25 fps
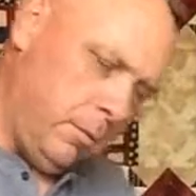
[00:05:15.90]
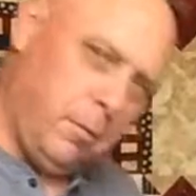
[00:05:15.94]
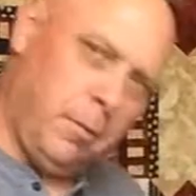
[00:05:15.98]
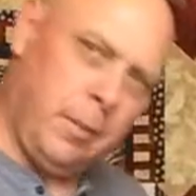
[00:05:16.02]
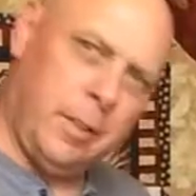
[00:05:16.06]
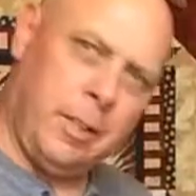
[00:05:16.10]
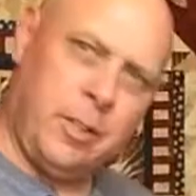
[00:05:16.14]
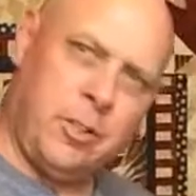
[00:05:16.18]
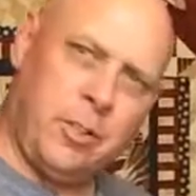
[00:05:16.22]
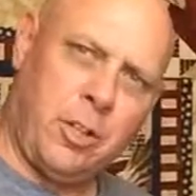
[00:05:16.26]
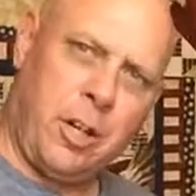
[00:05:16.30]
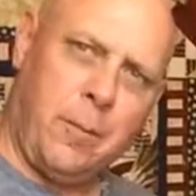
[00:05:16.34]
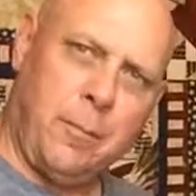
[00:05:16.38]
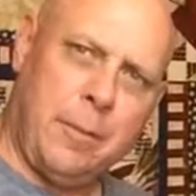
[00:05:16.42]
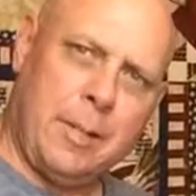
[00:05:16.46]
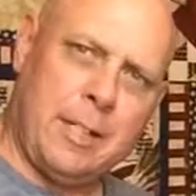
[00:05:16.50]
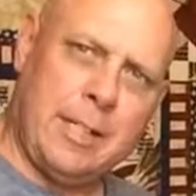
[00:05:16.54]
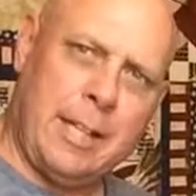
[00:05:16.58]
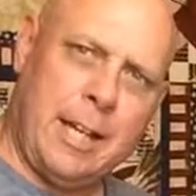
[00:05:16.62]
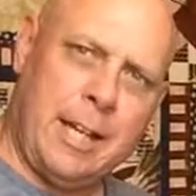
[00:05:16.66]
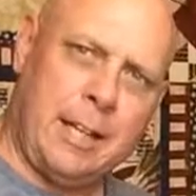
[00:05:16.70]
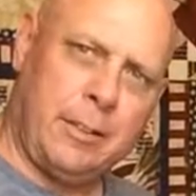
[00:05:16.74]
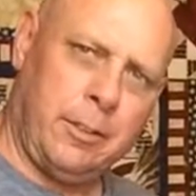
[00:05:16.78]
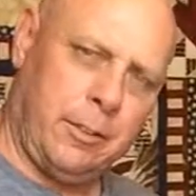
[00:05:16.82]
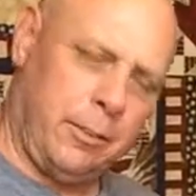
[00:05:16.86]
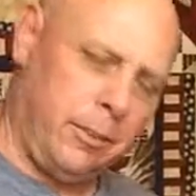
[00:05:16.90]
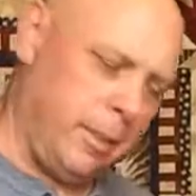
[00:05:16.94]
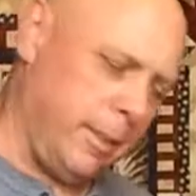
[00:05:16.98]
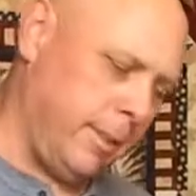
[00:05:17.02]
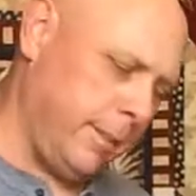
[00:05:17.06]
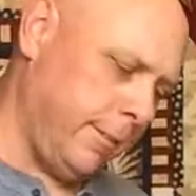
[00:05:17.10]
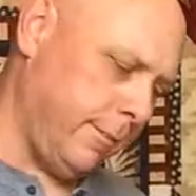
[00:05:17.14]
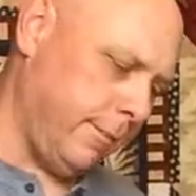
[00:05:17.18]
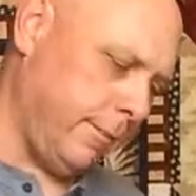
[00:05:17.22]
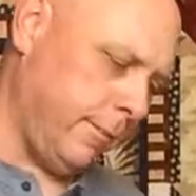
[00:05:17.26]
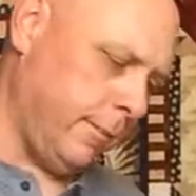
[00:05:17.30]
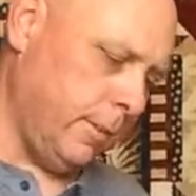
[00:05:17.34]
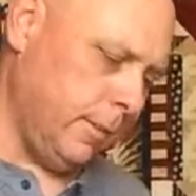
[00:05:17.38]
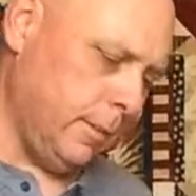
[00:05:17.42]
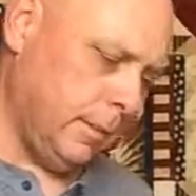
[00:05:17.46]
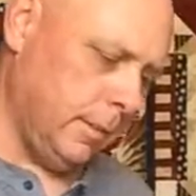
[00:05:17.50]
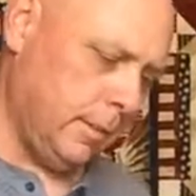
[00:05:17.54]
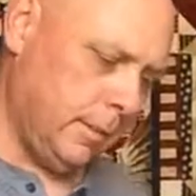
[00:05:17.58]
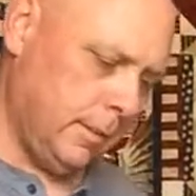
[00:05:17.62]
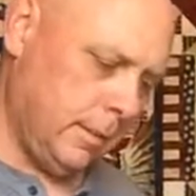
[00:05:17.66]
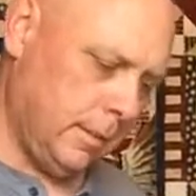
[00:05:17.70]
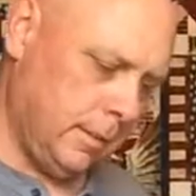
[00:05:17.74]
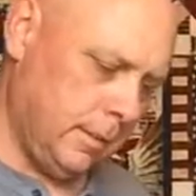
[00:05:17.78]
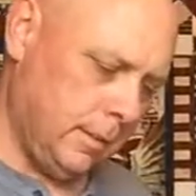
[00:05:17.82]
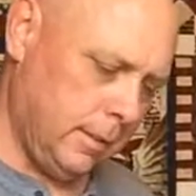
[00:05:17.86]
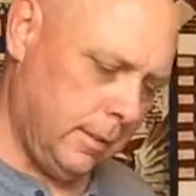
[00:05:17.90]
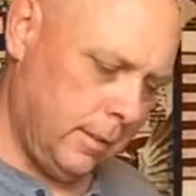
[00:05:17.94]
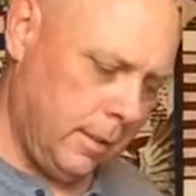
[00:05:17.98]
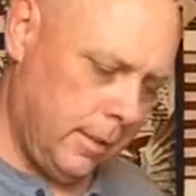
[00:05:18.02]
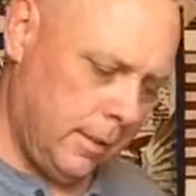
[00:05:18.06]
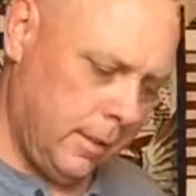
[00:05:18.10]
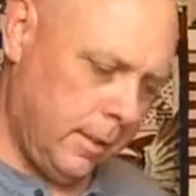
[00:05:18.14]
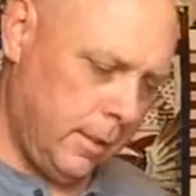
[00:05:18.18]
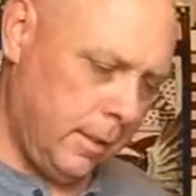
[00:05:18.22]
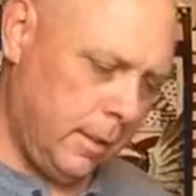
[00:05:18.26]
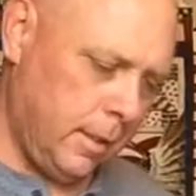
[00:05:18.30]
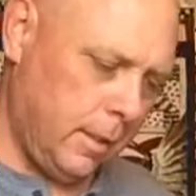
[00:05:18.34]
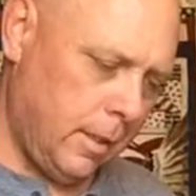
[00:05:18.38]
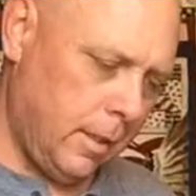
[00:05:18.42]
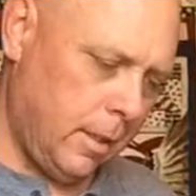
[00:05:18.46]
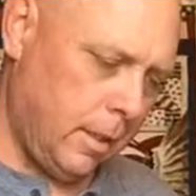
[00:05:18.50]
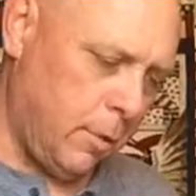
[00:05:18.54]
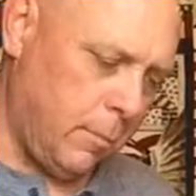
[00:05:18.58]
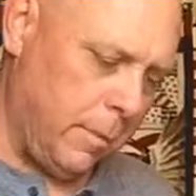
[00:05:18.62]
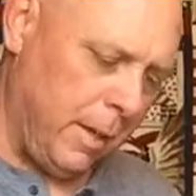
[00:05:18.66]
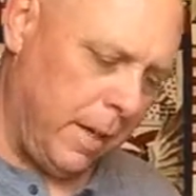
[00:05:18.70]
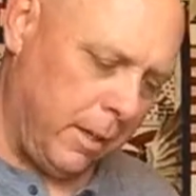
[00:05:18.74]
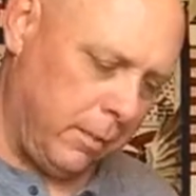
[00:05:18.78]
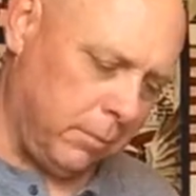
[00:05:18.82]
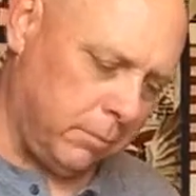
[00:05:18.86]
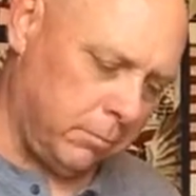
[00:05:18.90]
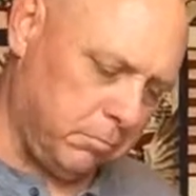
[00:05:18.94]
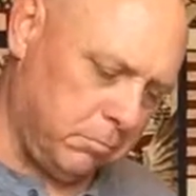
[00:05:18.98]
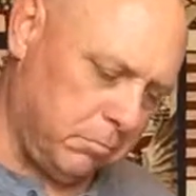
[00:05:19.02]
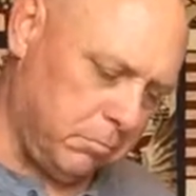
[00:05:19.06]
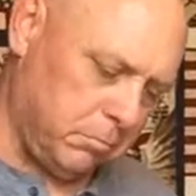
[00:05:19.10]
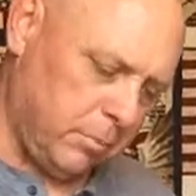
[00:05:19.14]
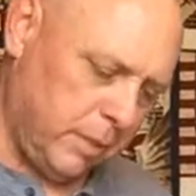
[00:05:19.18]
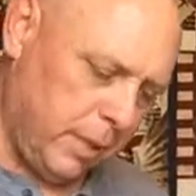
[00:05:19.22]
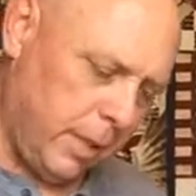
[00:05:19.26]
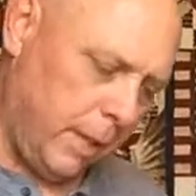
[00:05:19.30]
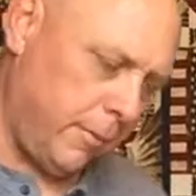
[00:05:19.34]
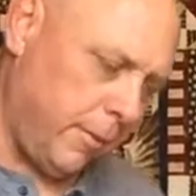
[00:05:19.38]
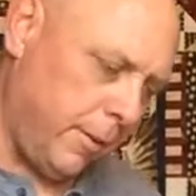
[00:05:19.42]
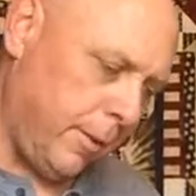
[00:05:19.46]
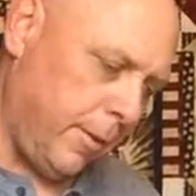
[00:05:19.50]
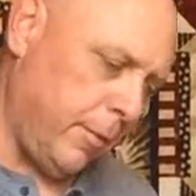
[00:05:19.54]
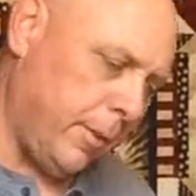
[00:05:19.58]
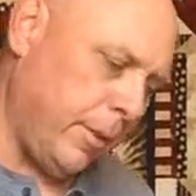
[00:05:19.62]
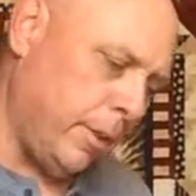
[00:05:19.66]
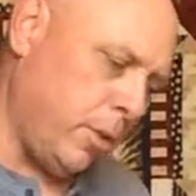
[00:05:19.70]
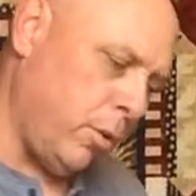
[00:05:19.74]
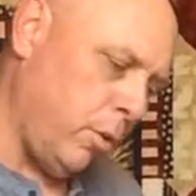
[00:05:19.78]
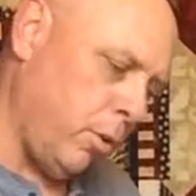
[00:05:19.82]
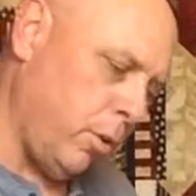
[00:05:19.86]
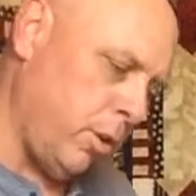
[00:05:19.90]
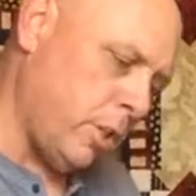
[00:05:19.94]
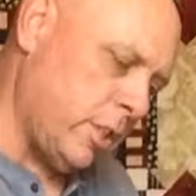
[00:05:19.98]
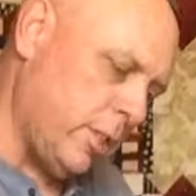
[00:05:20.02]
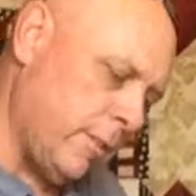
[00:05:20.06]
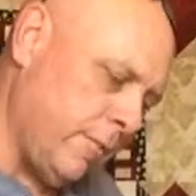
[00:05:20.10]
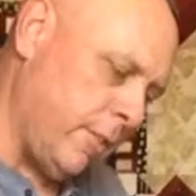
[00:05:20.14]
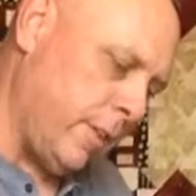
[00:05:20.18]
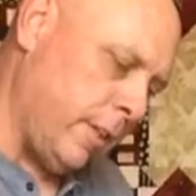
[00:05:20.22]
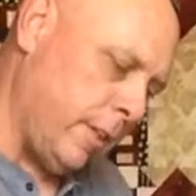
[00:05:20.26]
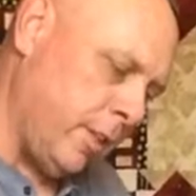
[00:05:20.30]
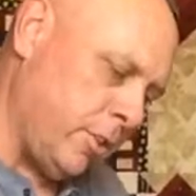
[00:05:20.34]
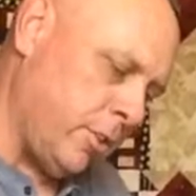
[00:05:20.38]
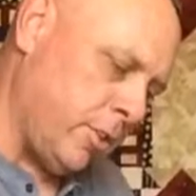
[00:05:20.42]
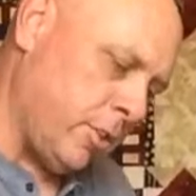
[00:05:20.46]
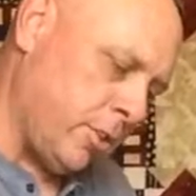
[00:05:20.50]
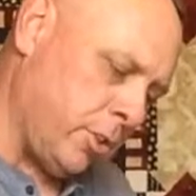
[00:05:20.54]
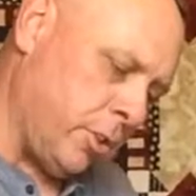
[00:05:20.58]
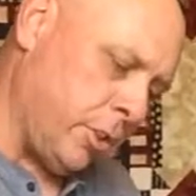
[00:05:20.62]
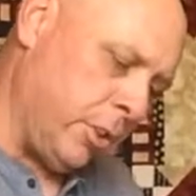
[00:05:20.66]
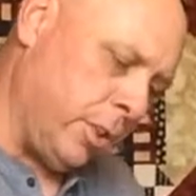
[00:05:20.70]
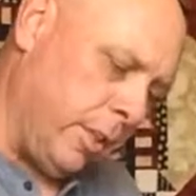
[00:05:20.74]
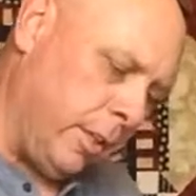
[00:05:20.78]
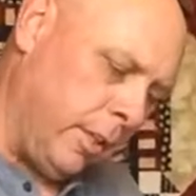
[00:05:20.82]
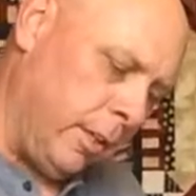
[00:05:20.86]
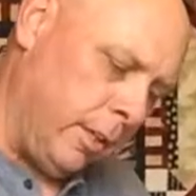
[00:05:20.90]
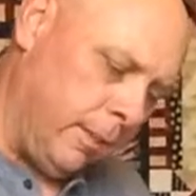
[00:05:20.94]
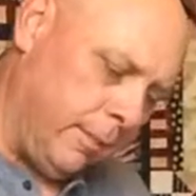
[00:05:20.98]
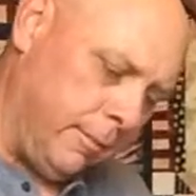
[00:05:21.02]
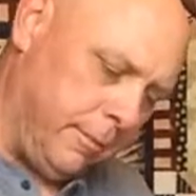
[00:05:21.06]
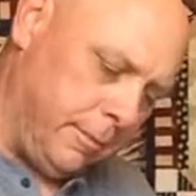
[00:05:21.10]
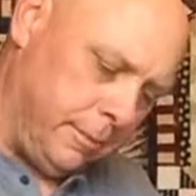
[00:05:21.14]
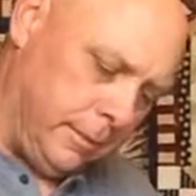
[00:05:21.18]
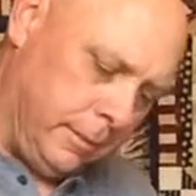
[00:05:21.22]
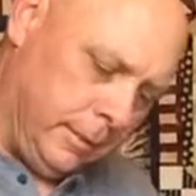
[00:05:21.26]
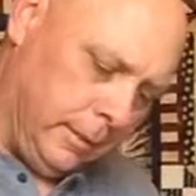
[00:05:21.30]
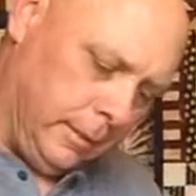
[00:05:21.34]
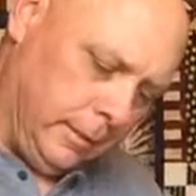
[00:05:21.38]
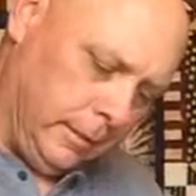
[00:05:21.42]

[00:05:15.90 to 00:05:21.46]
with a sharp X-Acto knife. About every 3/4 of an inch is good enough.